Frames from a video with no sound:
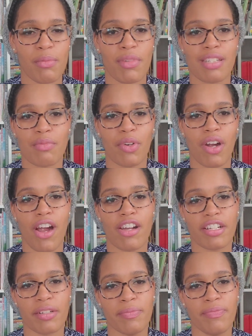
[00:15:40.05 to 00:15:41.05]
much more
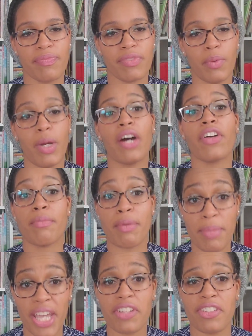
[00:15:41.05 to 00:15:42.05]
harder. Well, it
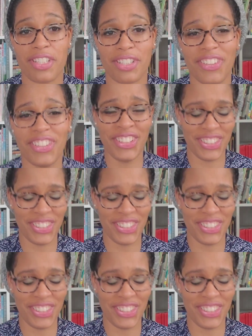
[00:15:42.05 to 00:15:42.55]
prepared you.